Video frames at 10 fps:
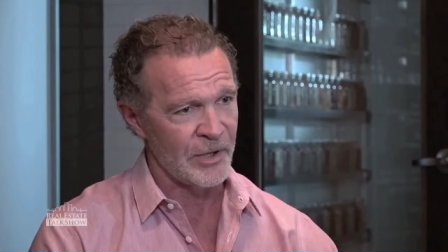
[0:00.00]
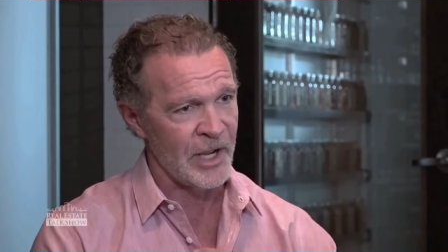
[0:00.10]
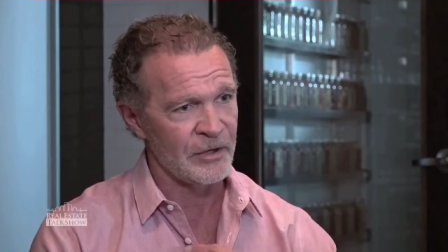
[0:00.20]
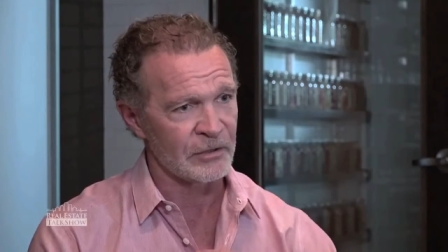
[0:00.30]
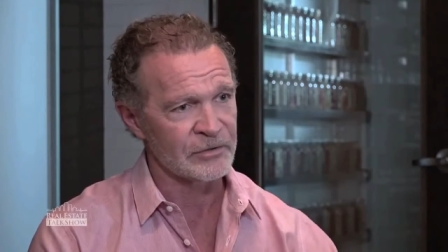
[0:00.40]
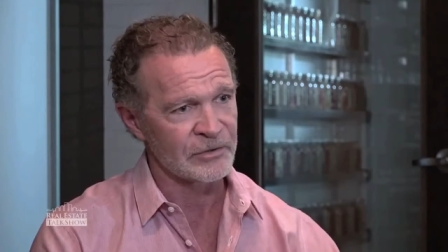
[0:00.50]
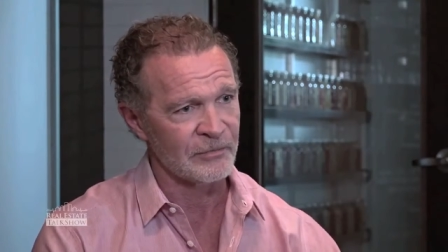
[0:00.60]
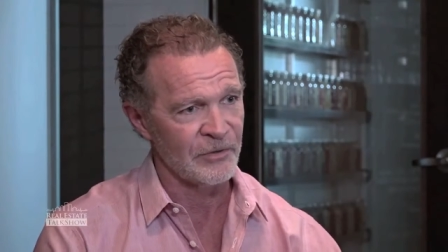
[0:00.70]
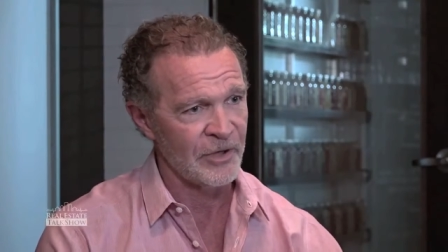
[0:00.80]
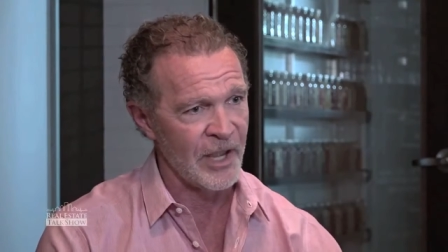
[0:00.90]
what I know, so
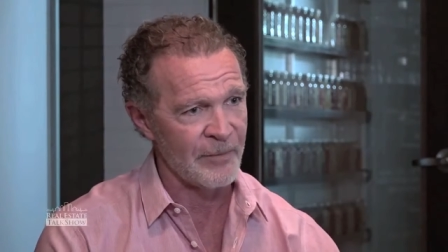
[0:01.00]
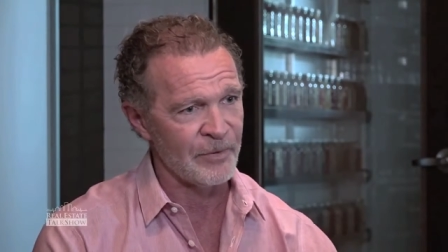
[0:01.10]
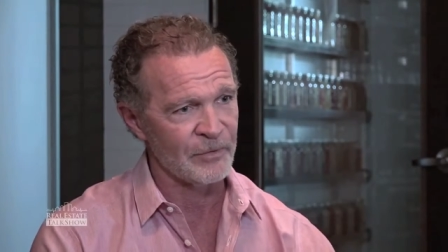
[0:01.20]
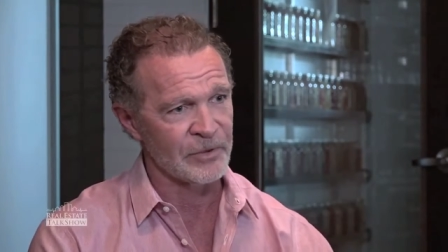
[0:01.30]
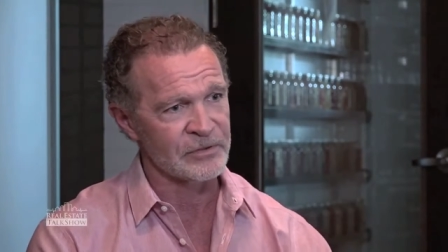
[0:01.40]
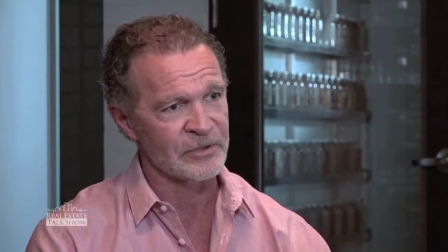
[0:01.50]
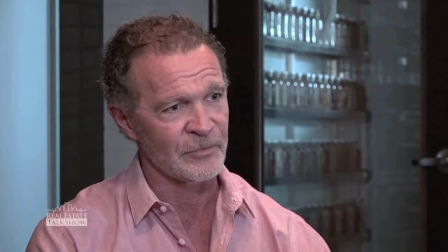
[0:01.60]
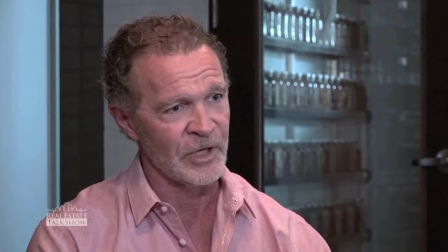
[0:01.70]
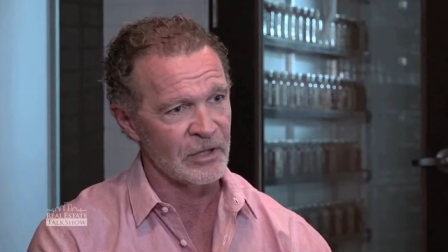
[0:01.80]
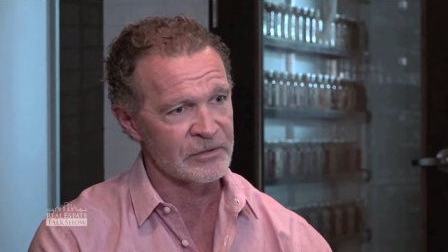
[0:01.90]
I'm very happy when
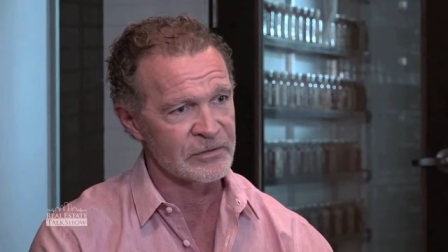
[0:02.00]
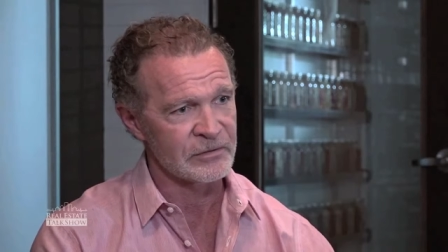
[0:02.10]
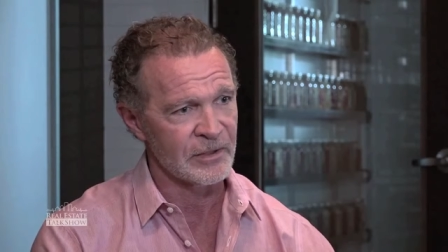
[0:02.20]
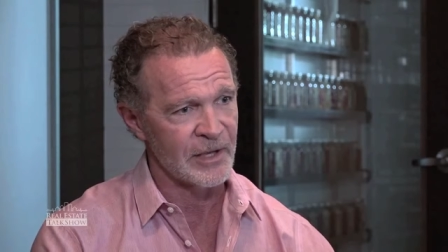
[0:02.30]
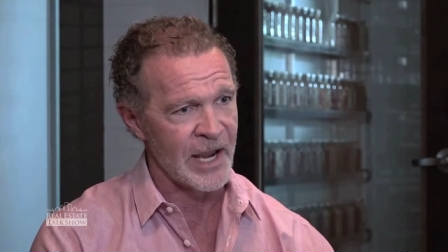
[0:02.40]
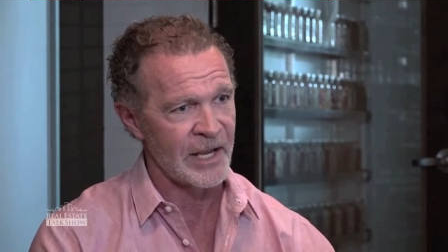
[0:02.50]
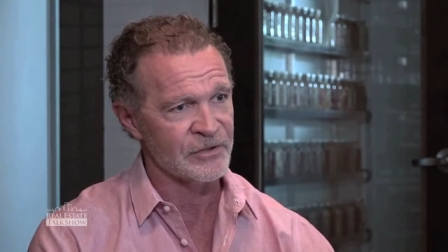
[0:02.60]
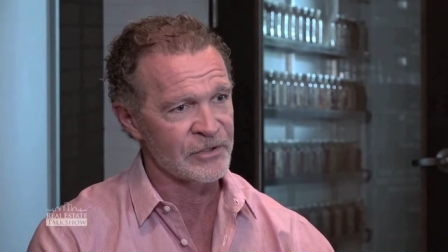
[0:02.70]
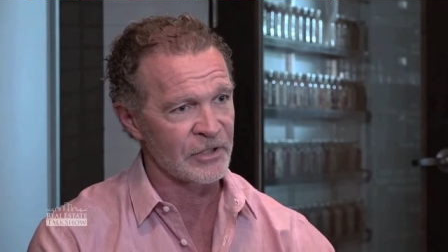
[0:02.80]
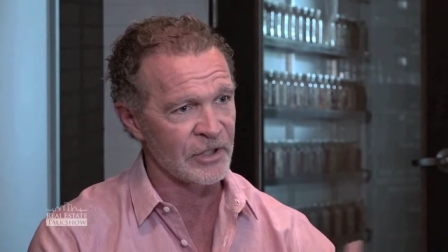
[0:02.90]
someone else
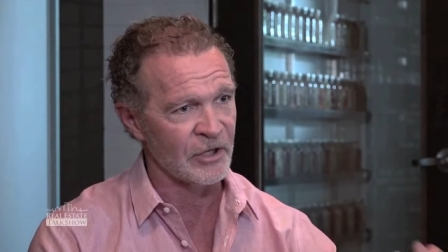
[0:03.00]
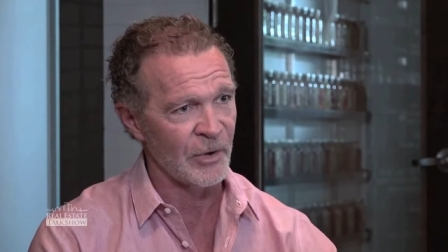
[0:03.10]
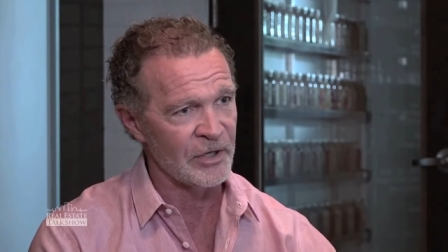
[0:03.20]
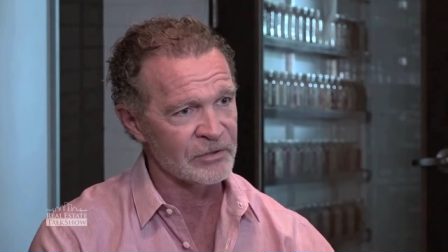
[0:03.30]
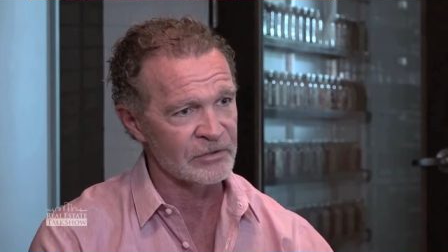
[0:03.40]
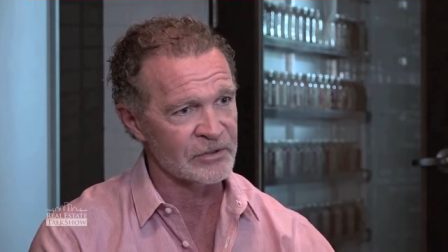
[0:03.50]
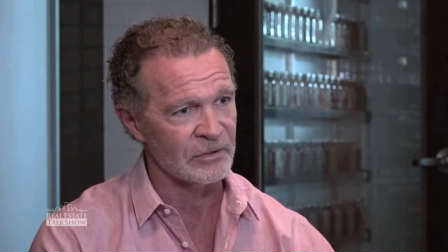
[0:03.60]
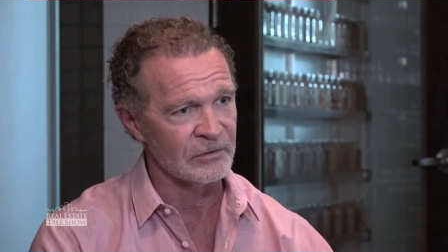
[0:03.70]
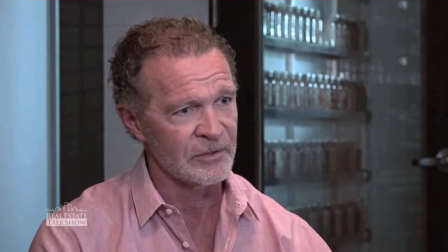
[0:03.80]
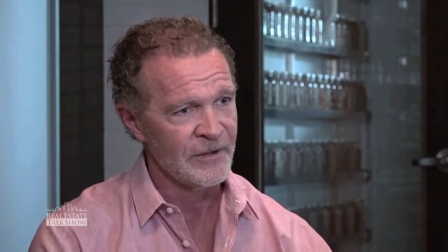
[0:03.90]
adds to the equation.
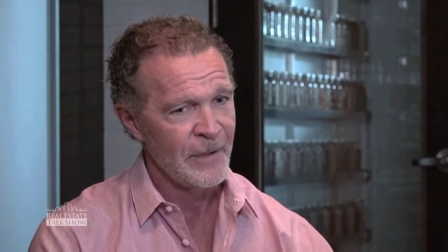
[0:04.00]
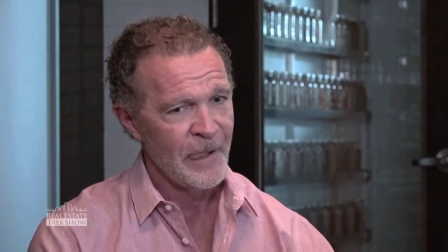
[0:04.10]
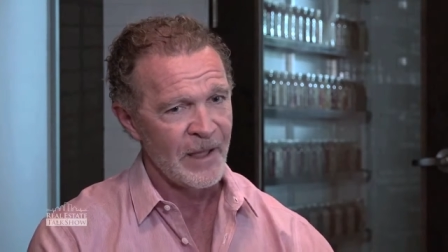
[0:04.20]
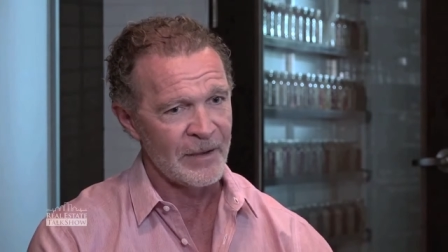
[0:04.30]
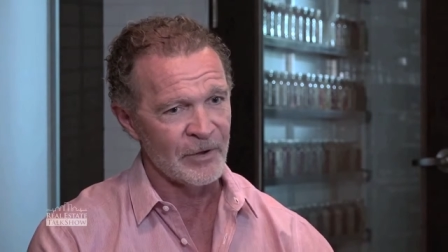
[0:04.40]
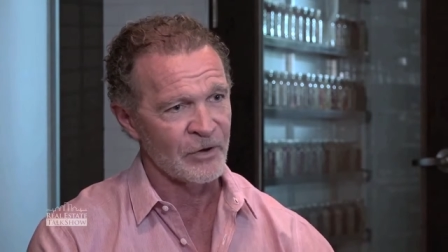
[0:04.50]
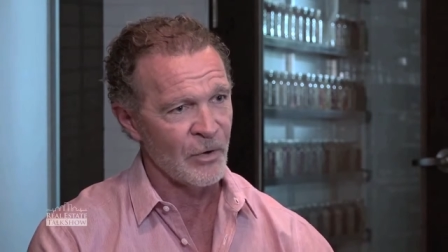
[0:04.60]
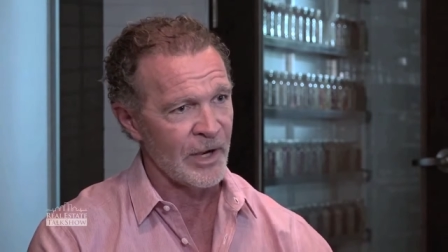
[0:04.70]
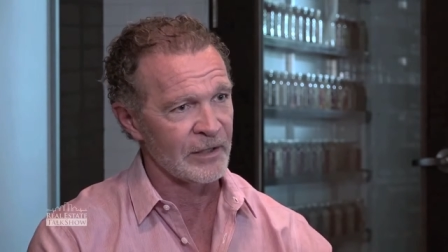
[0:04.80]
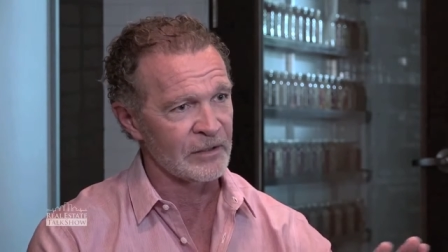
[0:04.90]
So I'm a
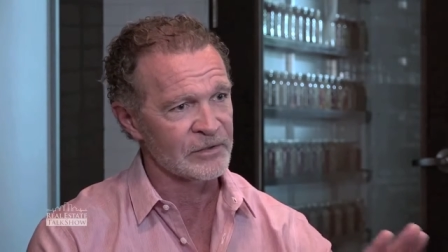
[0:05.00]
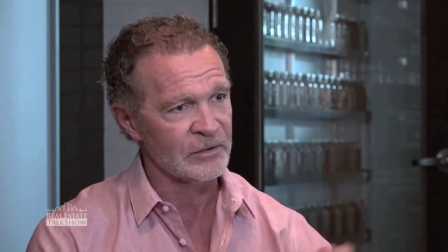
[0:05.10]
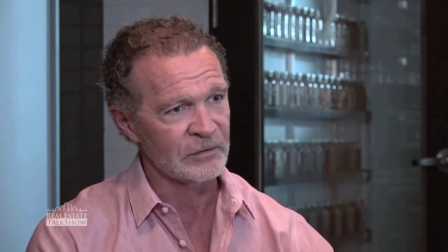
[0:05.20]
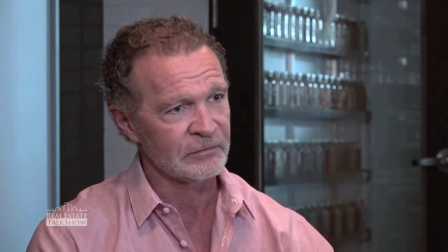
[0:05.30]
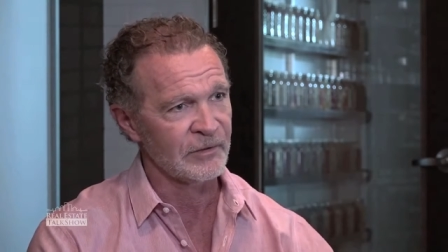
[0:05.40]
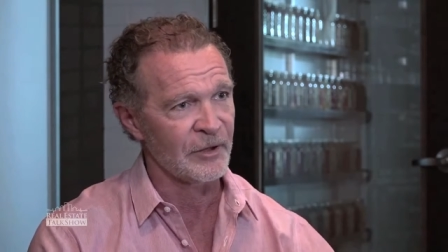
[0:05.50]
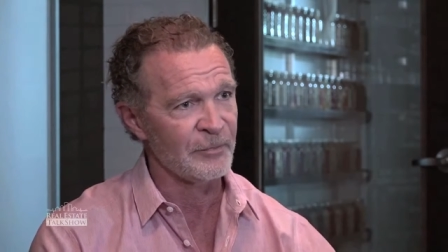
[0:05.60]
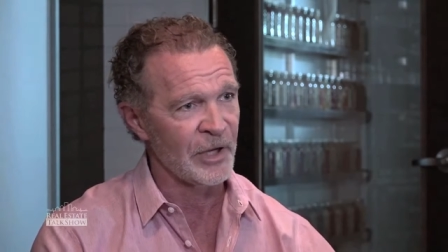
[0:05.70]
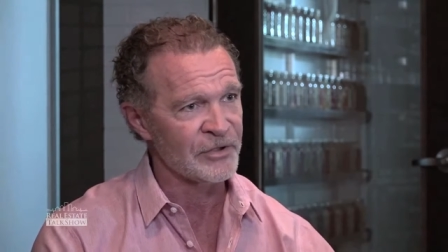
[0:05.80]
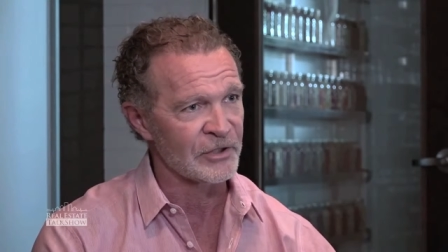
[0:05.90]
quiet listener, very
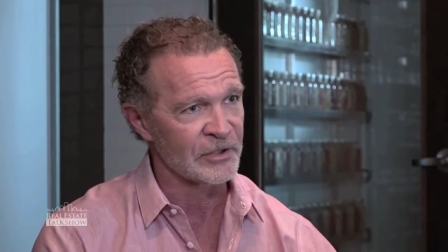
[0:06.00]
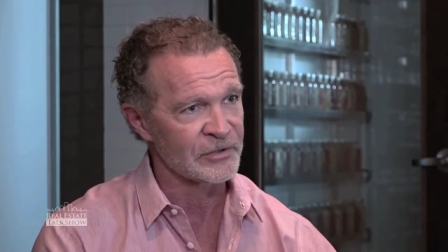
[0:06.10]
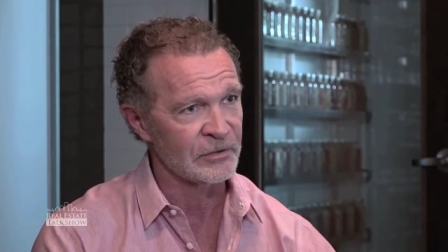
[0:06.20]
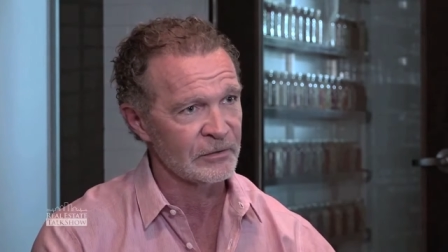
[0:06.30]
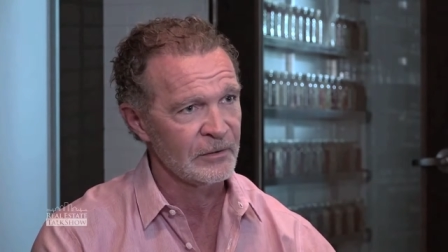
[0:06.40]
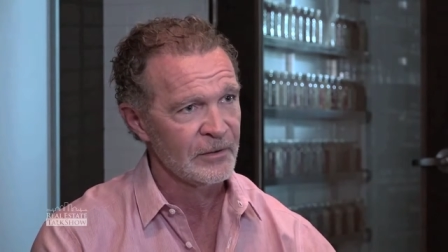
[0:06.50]
patient listener.